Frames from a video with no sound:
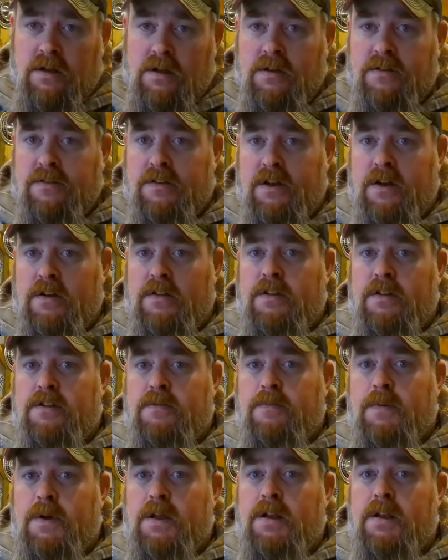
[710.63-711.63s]
share these
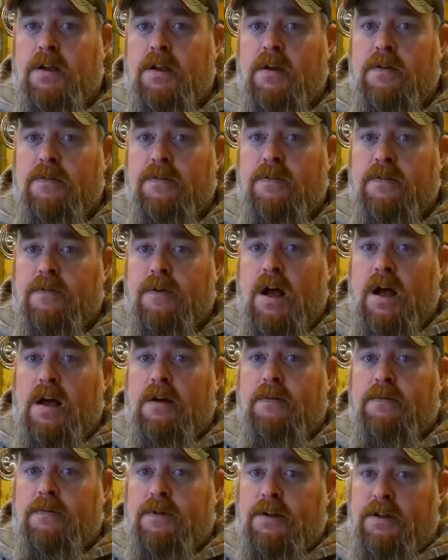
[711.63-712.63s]
videos
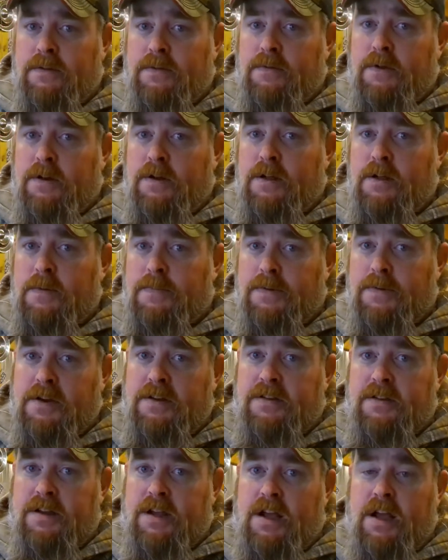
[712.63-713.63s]
around. We could really
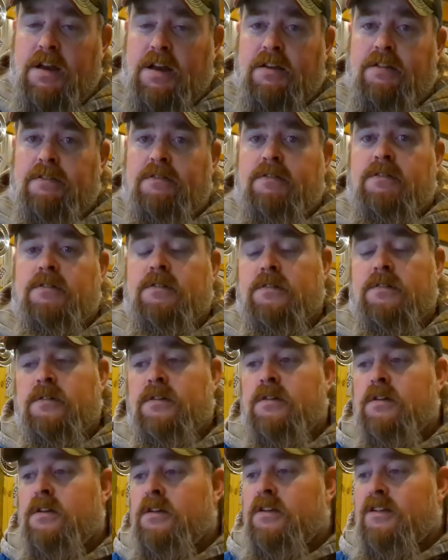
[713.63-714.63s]
appreciate it.
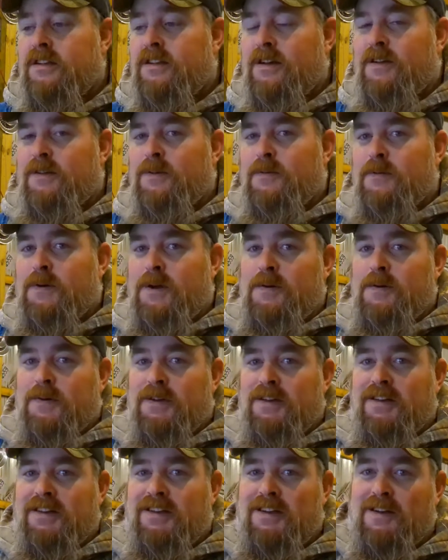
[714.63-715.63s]
The only way we
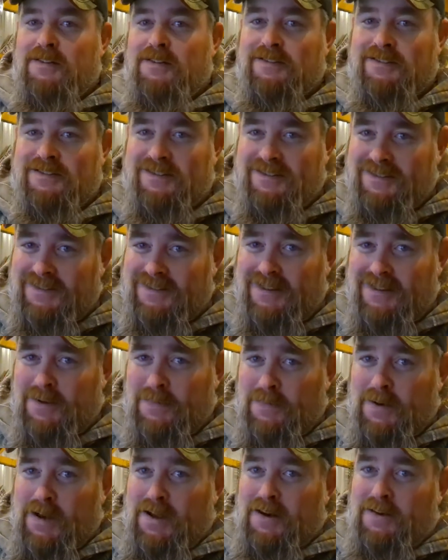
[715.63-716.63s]
can go is
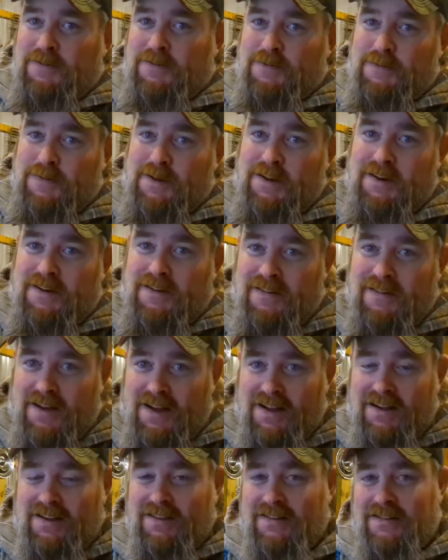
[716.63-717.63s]
get better from here,
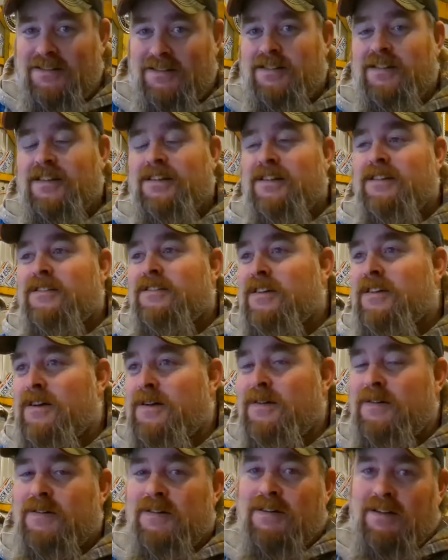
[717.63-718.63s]
right?
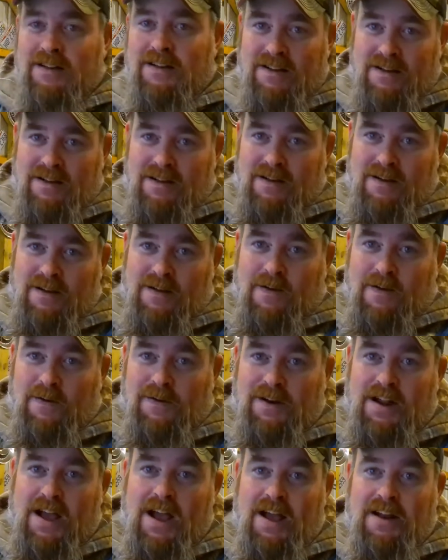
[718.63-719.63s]
So
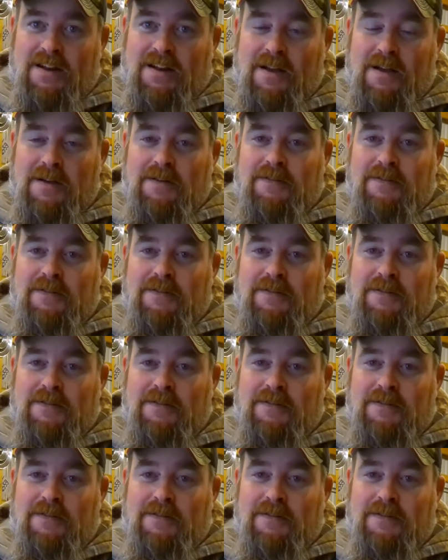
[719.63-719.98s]
on that note,